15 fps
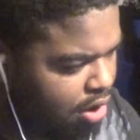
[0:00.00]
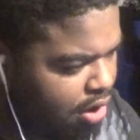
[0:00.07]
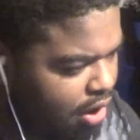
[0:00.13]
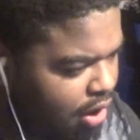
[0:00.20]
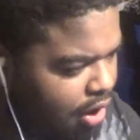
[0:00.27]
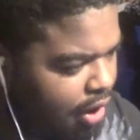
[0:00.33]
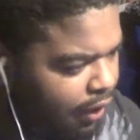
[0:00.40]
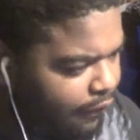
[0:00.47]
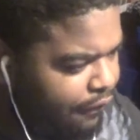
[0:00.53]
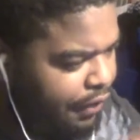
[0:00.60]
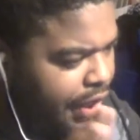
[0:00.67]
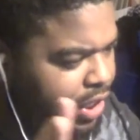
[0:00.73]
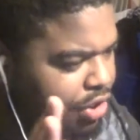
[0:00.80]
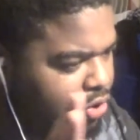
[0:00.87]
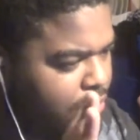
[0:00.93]
Look at the
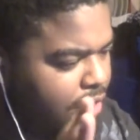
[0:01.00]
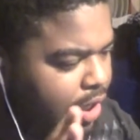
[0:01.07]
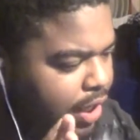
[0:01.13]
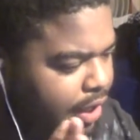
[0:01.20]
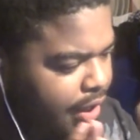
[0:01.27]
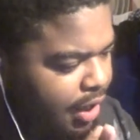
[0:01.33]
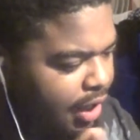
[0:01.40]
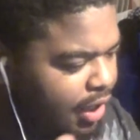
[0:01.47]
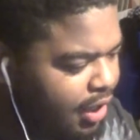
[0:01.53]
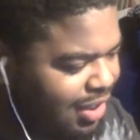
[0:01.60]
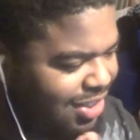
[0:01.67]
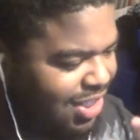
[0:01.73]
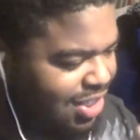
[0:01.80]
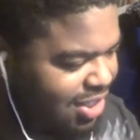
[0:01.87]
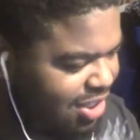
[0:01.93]
visual, like, it looked
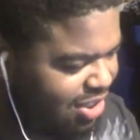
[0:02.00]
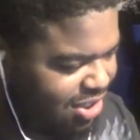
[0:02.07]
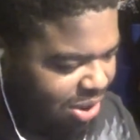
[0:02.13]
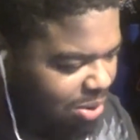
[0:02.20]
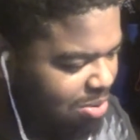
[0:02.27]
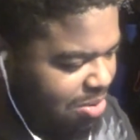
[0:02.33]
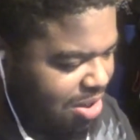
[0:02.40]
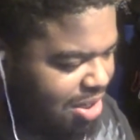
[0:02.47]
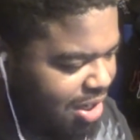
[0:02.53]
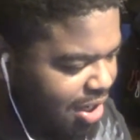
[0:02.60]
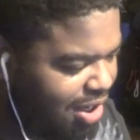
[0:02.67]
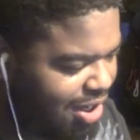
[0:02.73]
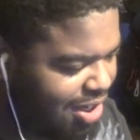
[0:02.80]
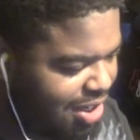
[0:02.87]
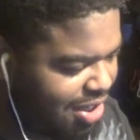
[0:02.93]
just so
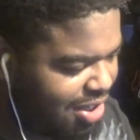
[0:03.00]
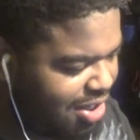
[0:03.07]
good!